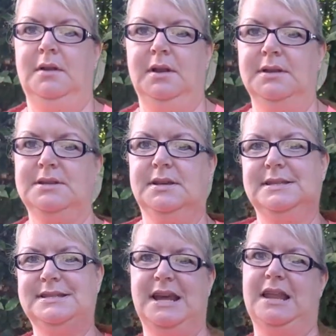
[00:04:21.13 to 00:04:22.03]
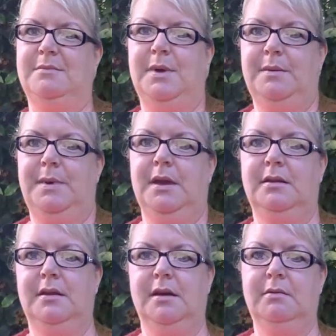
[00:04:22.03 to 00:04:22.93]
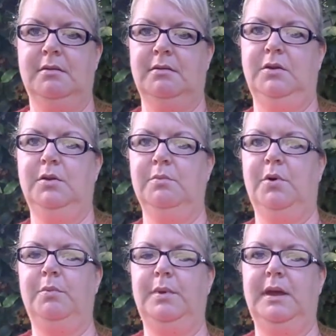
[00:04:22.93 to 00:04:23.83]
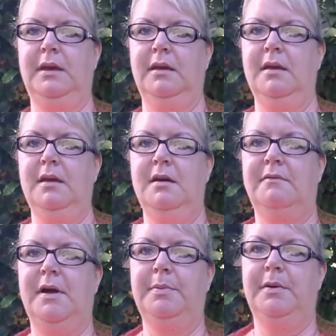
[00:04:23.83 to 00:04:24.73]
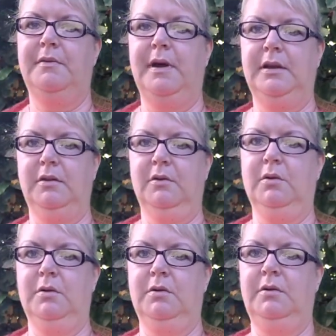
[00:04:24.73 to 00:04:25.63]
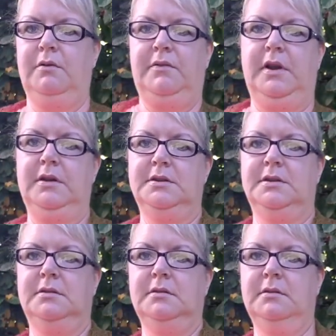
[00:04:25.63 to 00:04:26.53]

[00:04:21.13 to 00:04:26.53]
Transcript: like a size 10 maybe, I don't know, you can probably wrap it around your front